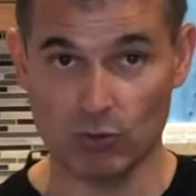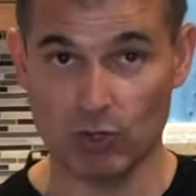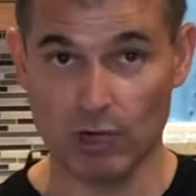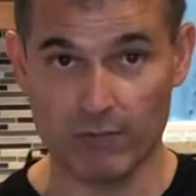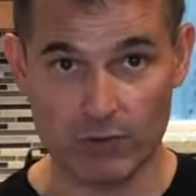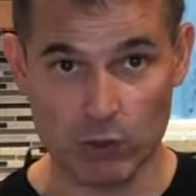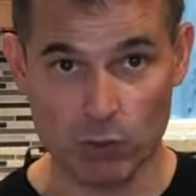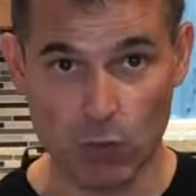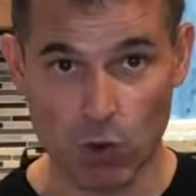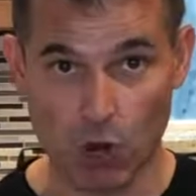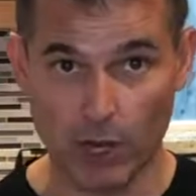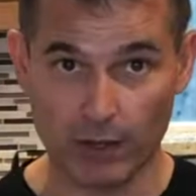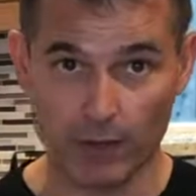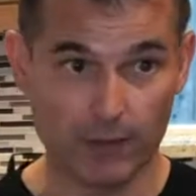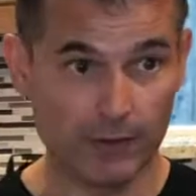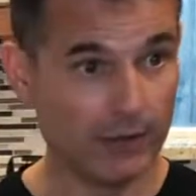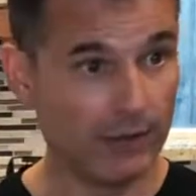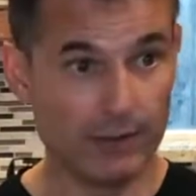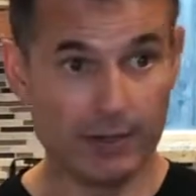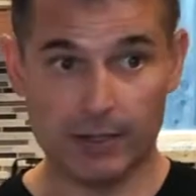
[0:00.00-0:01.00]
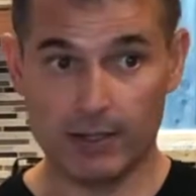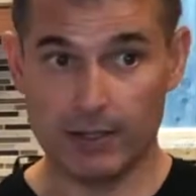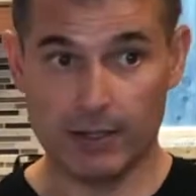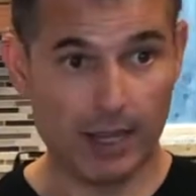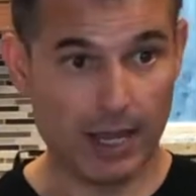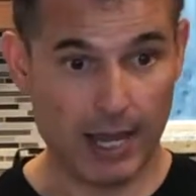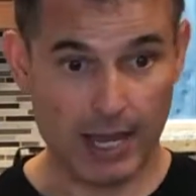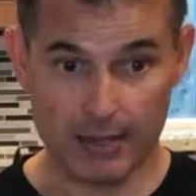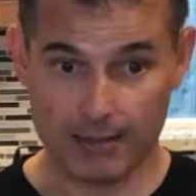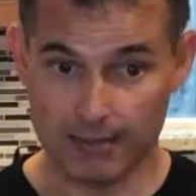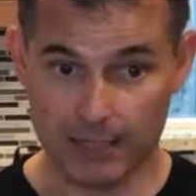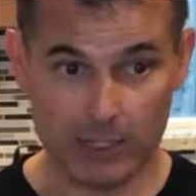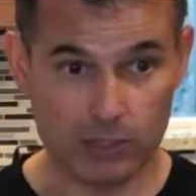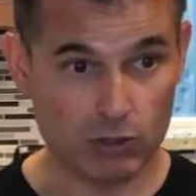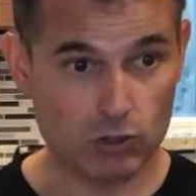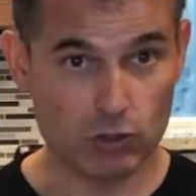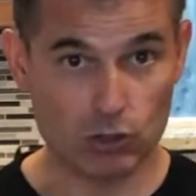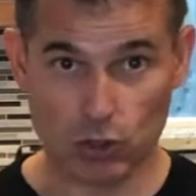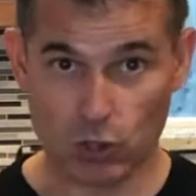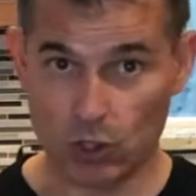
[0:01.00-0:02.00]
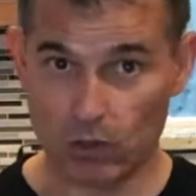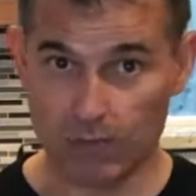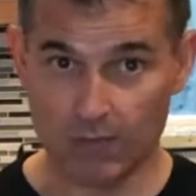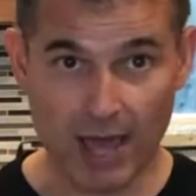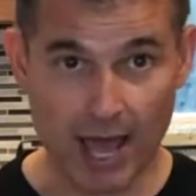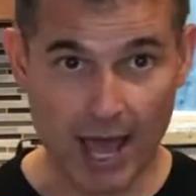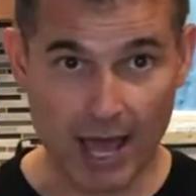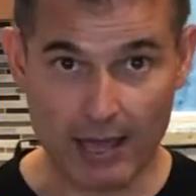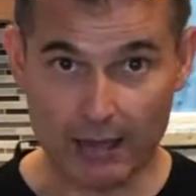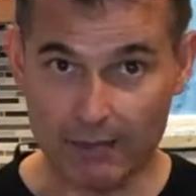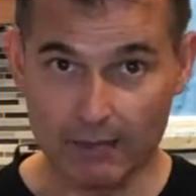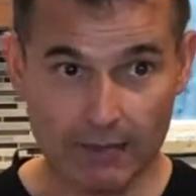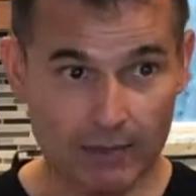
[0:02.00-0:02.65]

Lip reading: whatever you want, and then serve that.